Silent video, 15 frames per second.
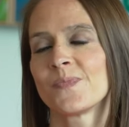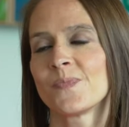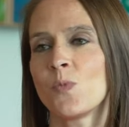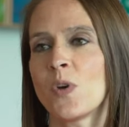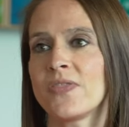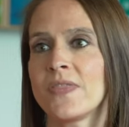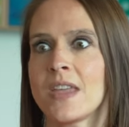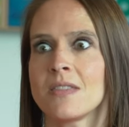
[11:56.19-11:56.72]

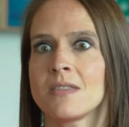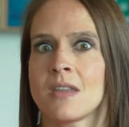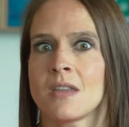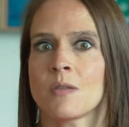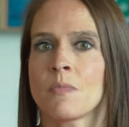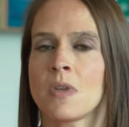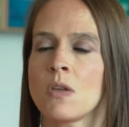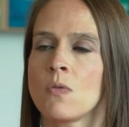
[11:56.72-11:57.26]
what they
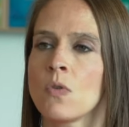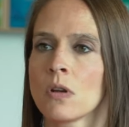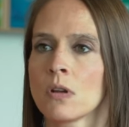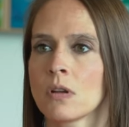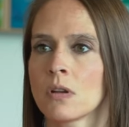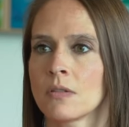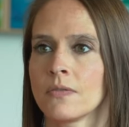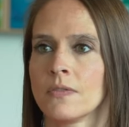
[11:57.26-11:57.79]
think may
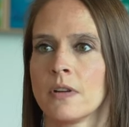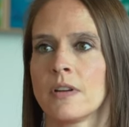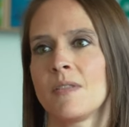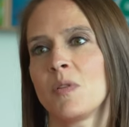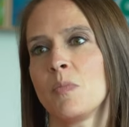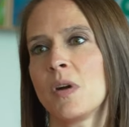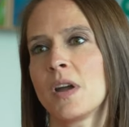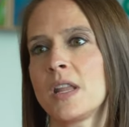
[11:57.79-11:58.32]
work for
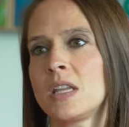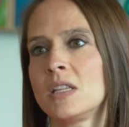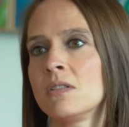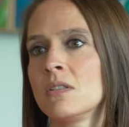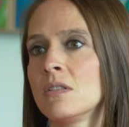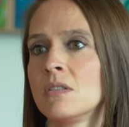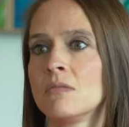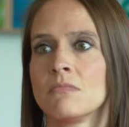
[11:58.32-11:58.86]
everybody,
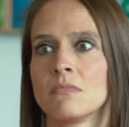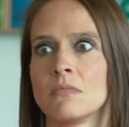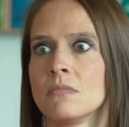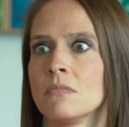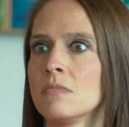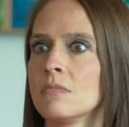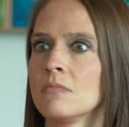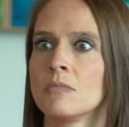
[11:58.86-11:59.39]
it,
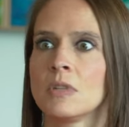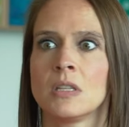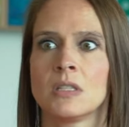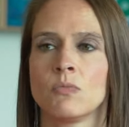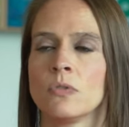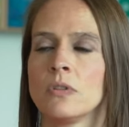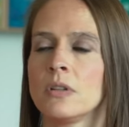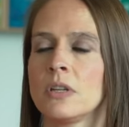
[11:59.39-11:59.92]
right.
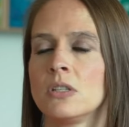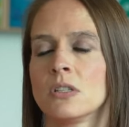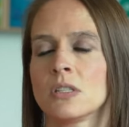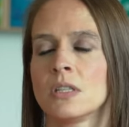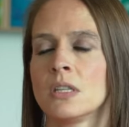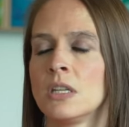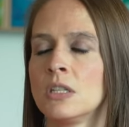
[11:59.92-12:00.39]
it's really just an